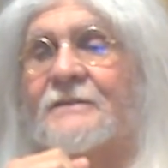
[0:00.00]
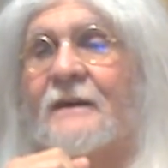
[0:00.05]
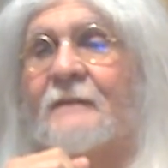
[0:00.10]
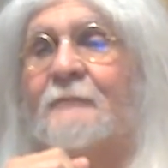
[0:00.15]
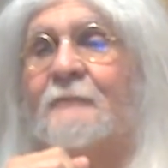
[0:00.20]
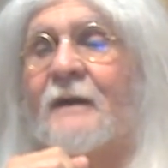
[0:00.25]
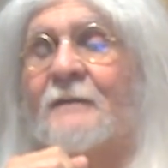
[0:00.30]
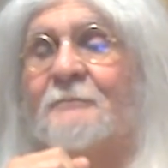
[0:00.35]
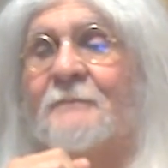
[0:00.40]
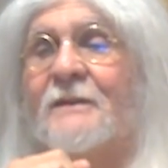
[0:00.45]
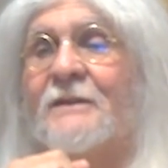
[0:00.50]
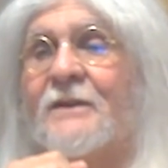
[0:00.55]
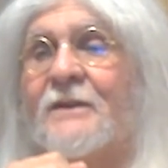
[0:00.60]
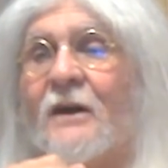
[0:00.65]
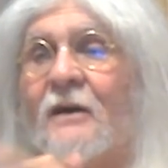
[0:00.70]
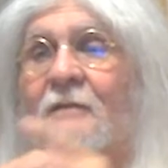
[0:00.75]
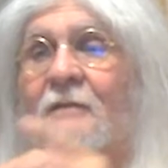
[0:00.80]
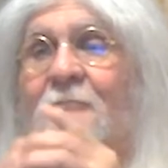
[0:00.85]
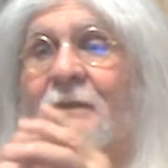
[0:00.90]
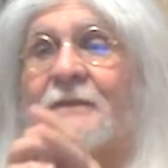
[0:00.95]
I might be
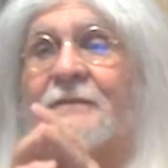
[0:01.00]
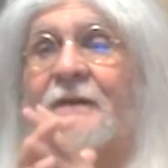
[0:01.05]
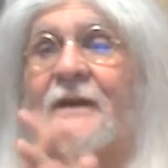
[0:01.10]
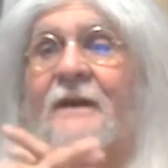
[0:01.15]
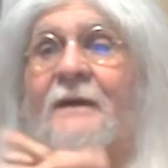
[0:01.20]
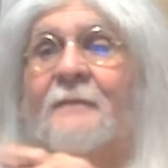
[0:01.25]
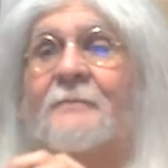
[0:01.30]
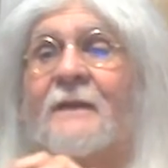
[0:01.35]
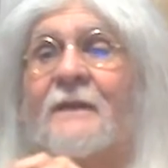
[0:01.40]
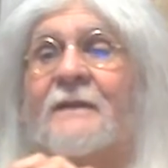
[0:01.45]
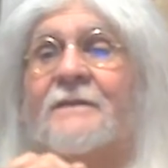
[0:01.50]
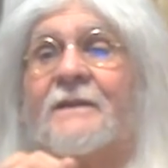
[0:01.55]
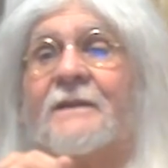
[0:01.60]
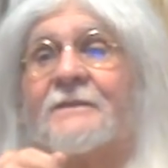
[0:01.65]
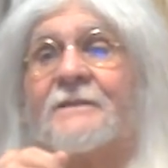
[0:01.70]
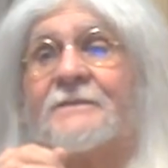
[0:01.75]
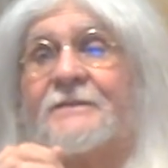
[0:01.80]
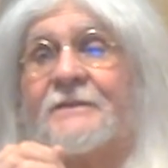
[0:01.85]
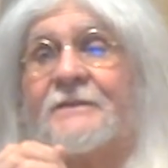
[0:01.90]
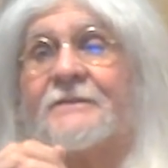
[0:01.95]
gone by the time mm that
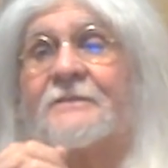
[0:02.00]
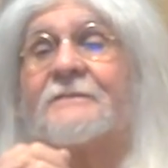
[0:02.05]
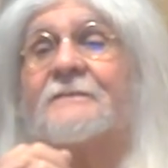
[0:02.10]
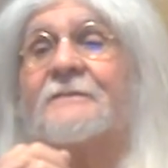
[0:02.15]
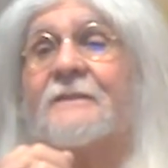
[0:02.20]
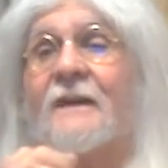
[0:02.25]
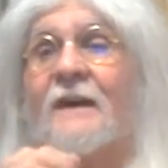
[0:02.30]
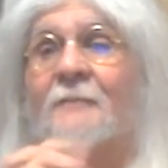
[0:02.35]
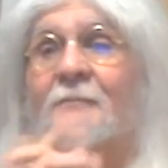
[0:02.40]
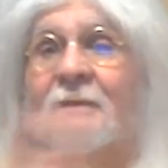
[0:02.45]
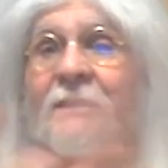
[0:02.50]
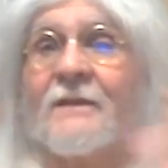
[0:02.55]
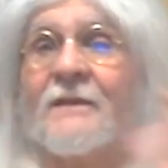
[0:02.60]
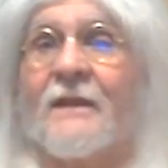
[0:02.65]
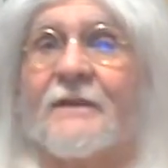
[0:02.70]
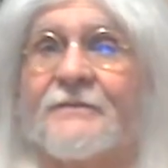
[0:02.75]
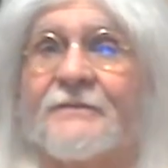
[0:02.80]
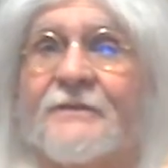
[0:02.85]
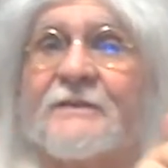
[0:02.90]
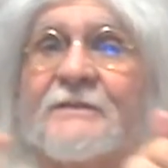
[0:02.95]
gets here. I'd be
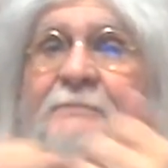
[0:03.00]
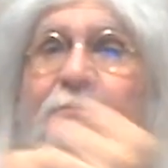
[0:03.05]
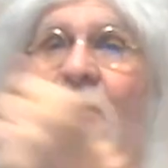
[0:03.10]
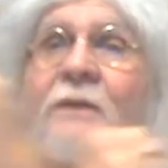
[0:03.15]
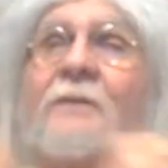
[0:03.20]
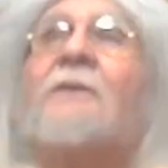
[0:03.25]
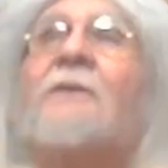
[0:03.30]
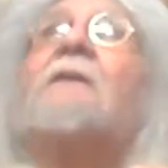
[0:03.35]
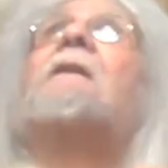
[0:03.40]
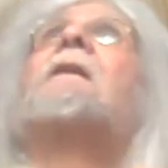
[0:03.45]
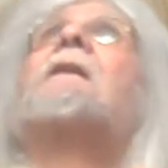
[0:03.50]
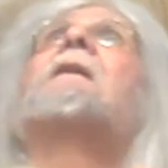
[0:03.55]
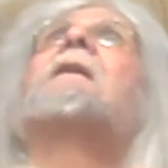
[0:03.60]
like this, brother.